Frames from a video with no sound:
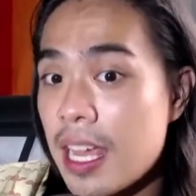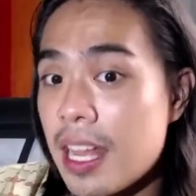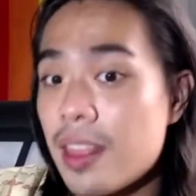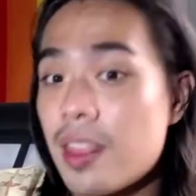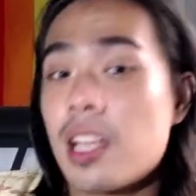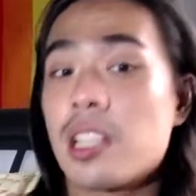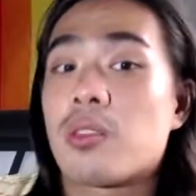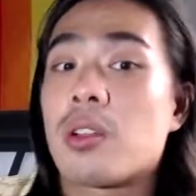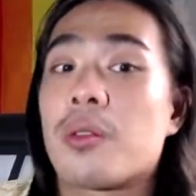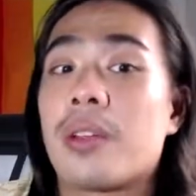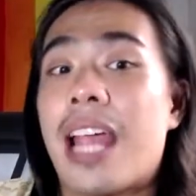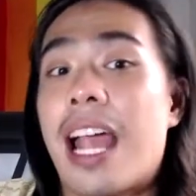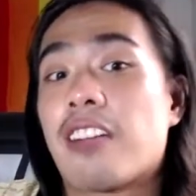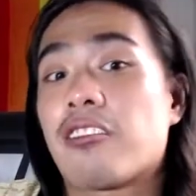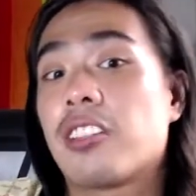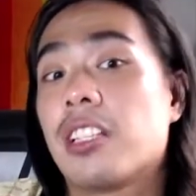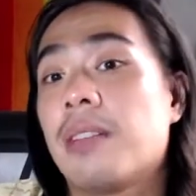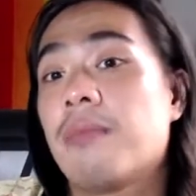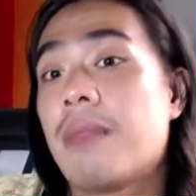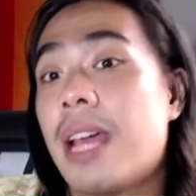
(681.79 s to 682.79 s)
That's why we
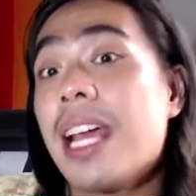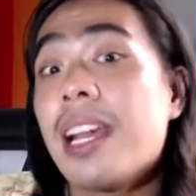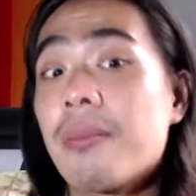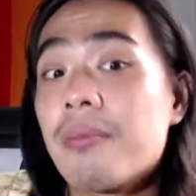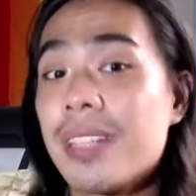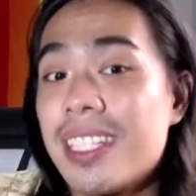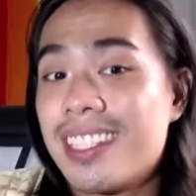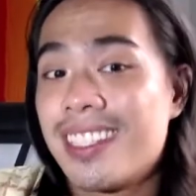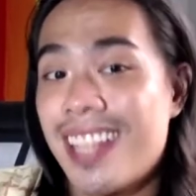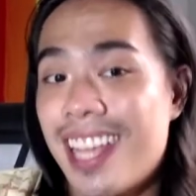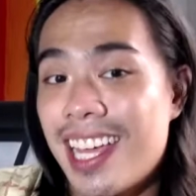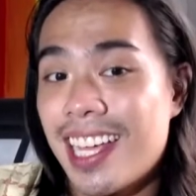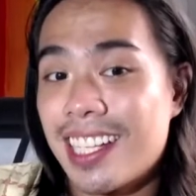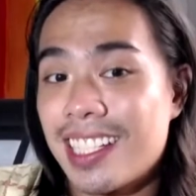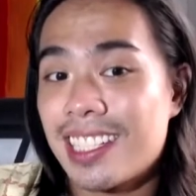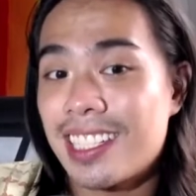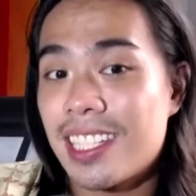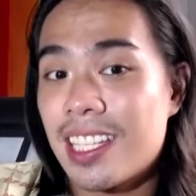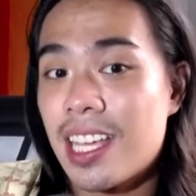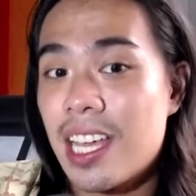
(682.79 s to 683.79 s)
actually make
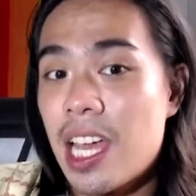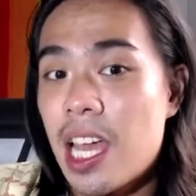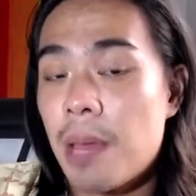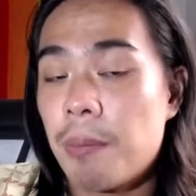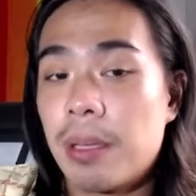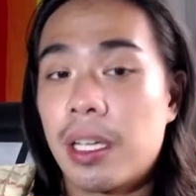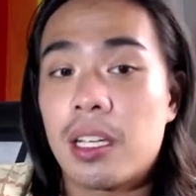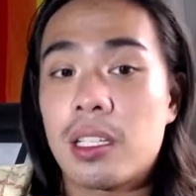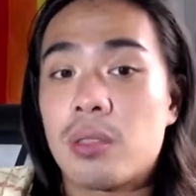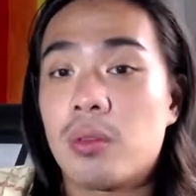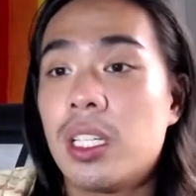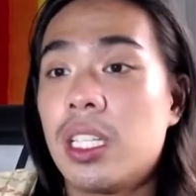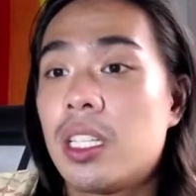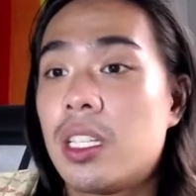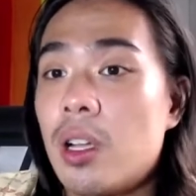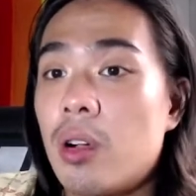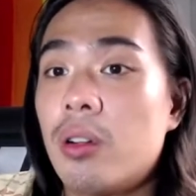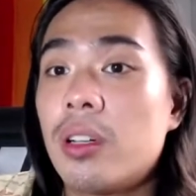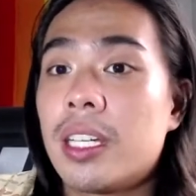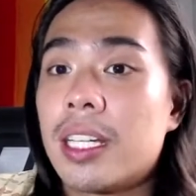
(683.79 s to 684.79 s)
mistakes because we
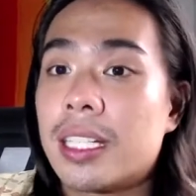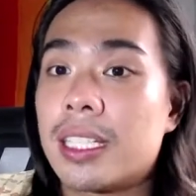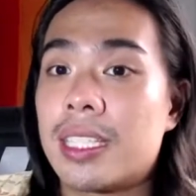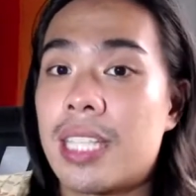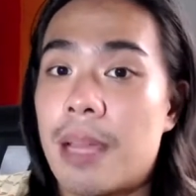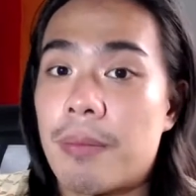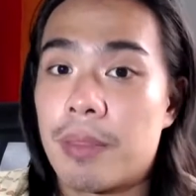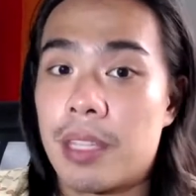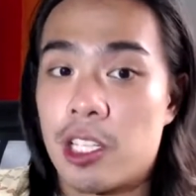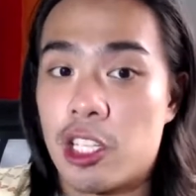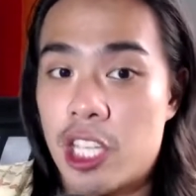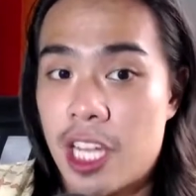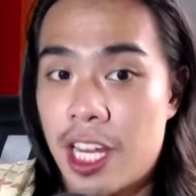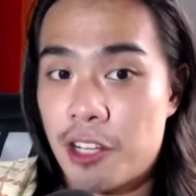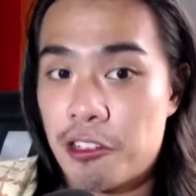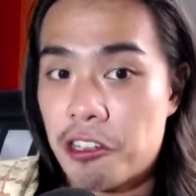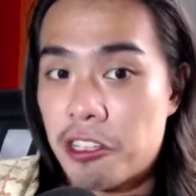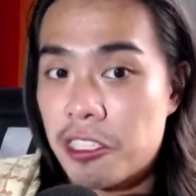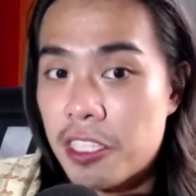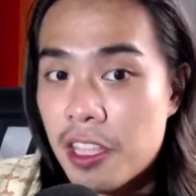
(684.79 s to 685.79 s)
don't accept the
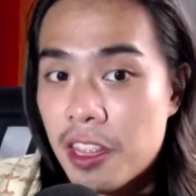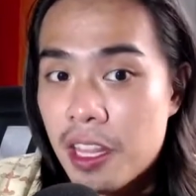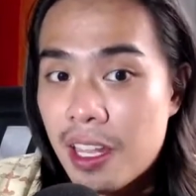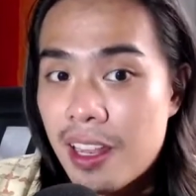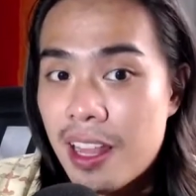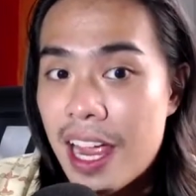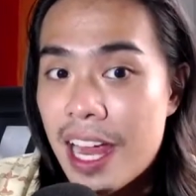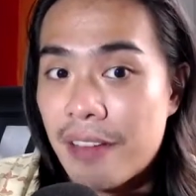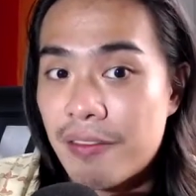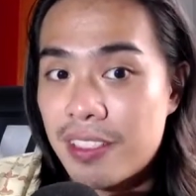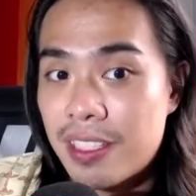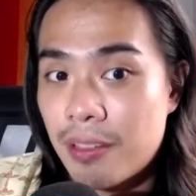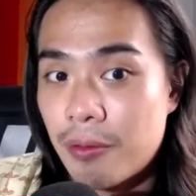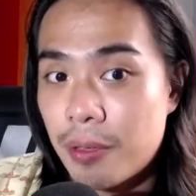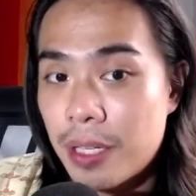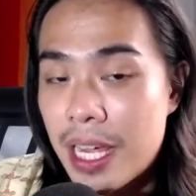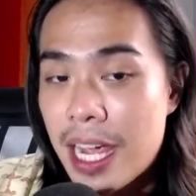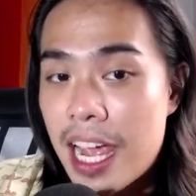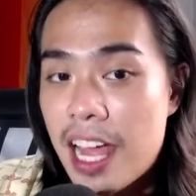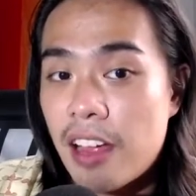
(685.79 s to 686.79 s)
changes in the lives that
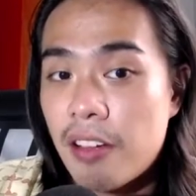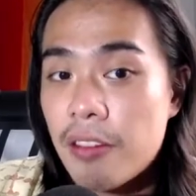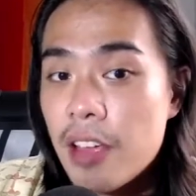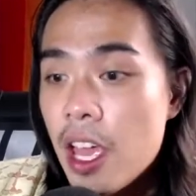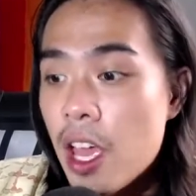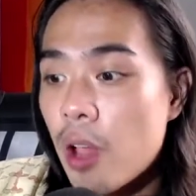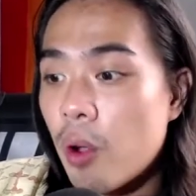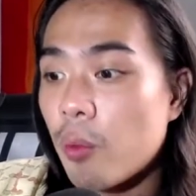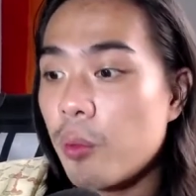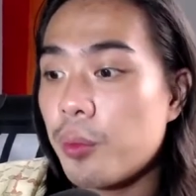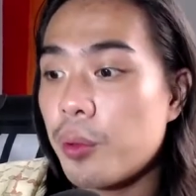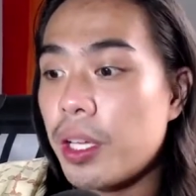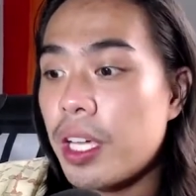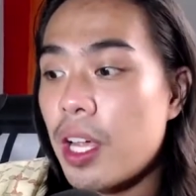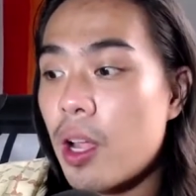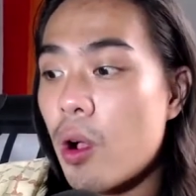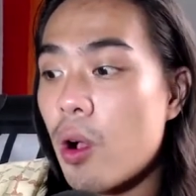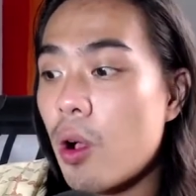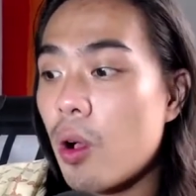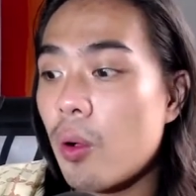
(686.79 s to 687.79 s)
we have. We
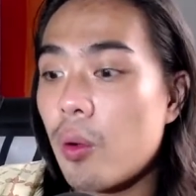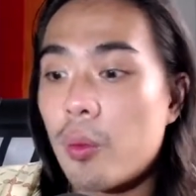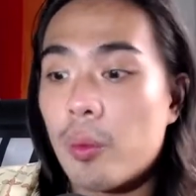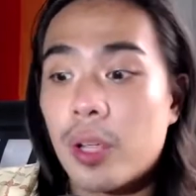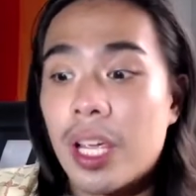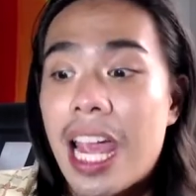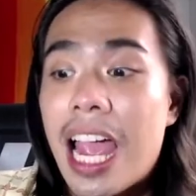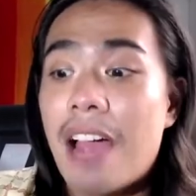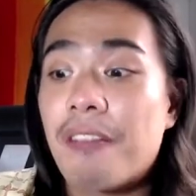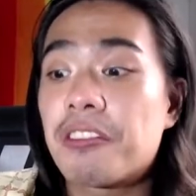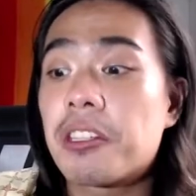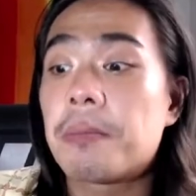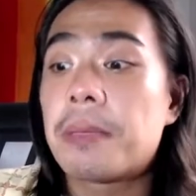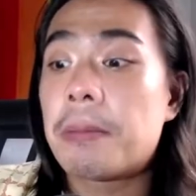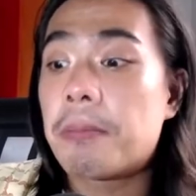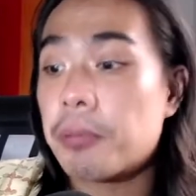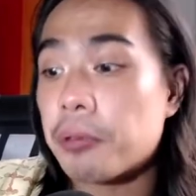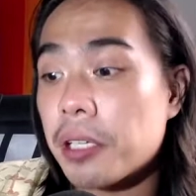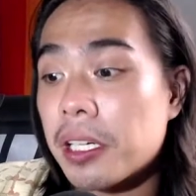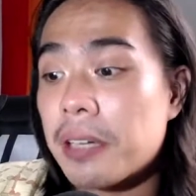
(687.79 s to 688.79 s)
have to be
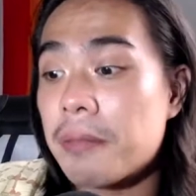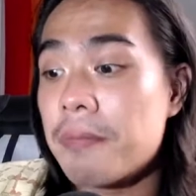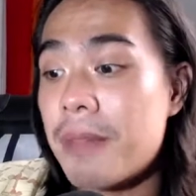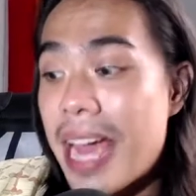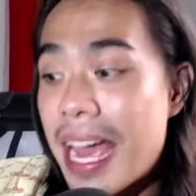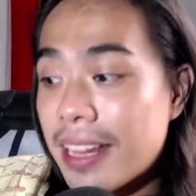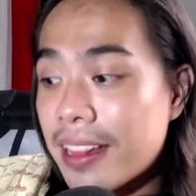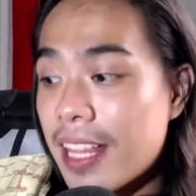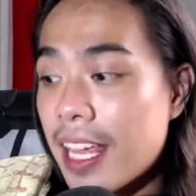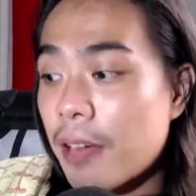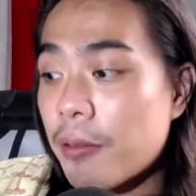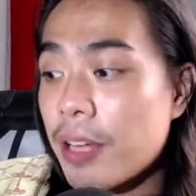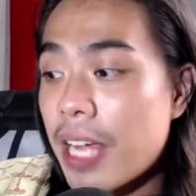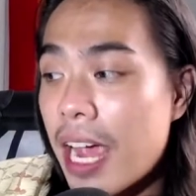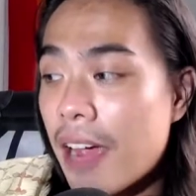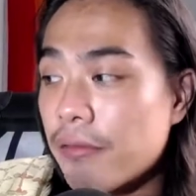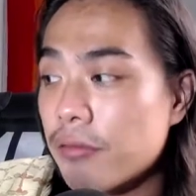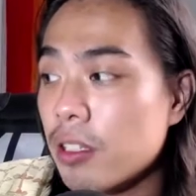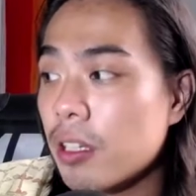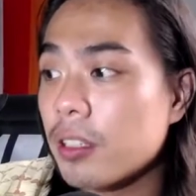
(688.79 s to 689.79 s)
pragmatic. We
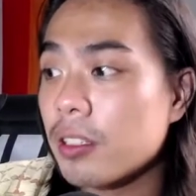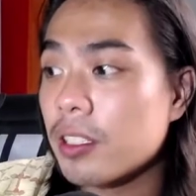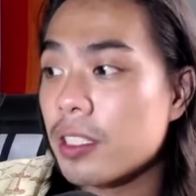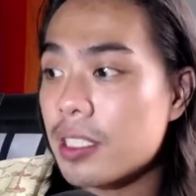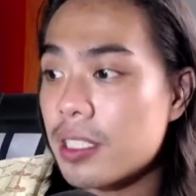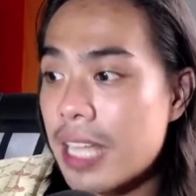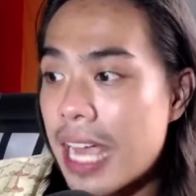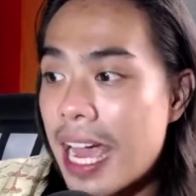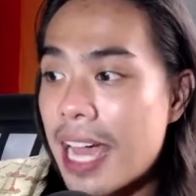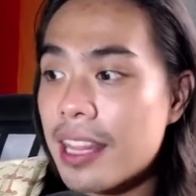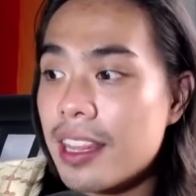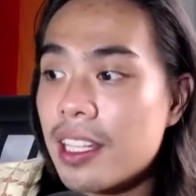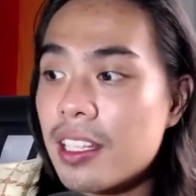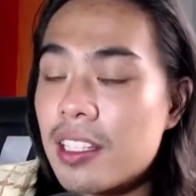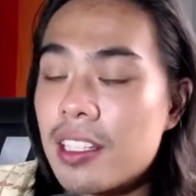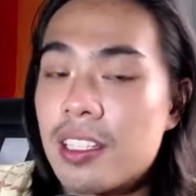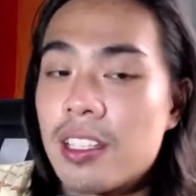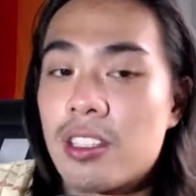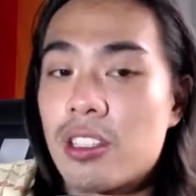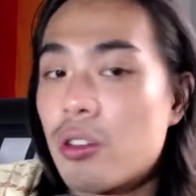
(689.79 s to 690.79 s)
have to understand that the
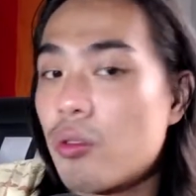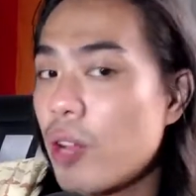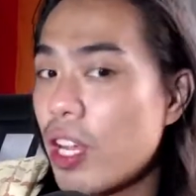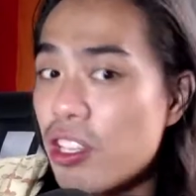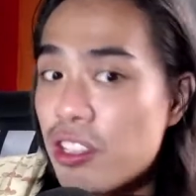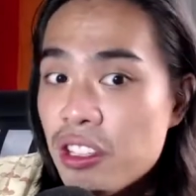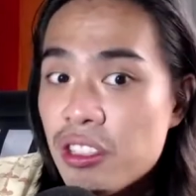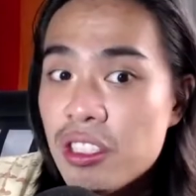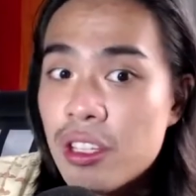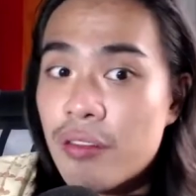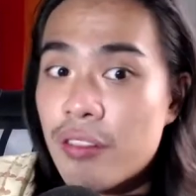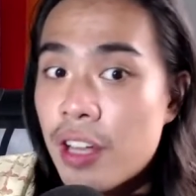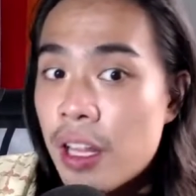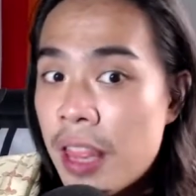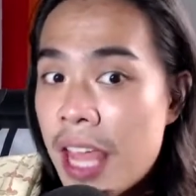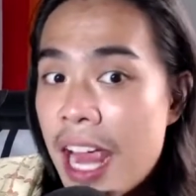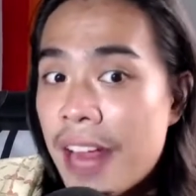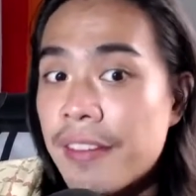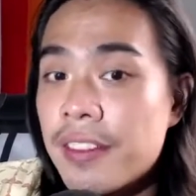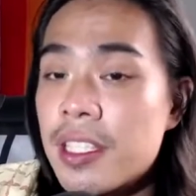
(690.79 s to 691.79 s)
situations of our
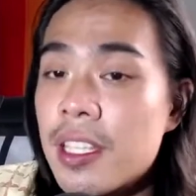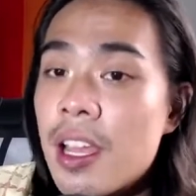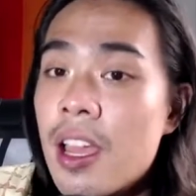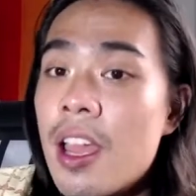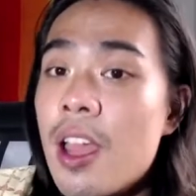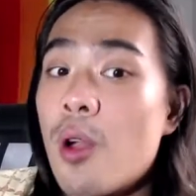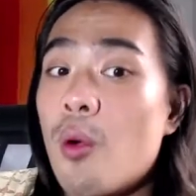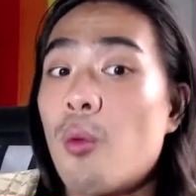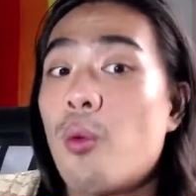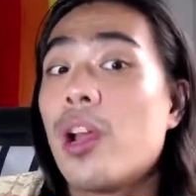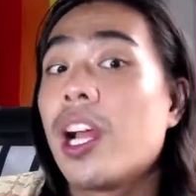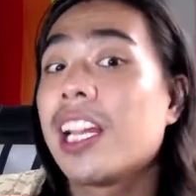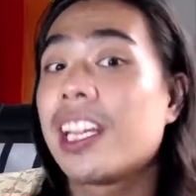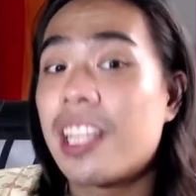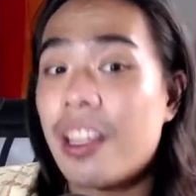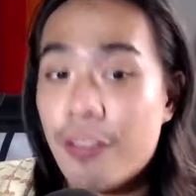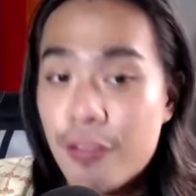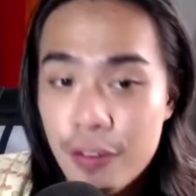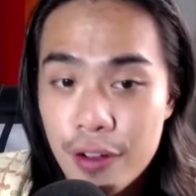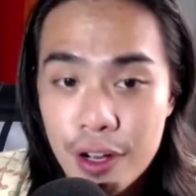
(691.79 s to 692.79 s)
lives will
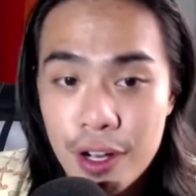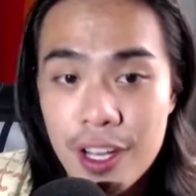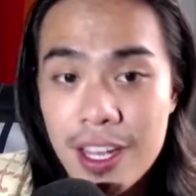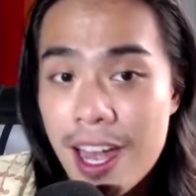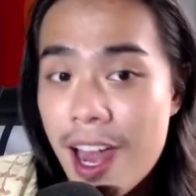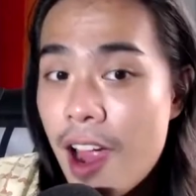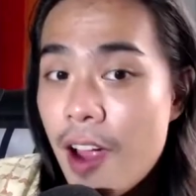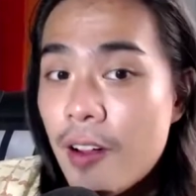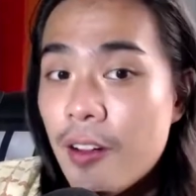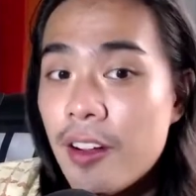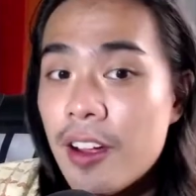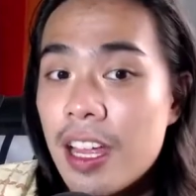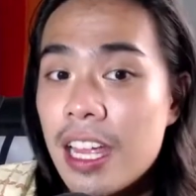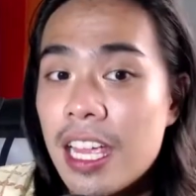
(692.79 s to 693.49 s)
differ now.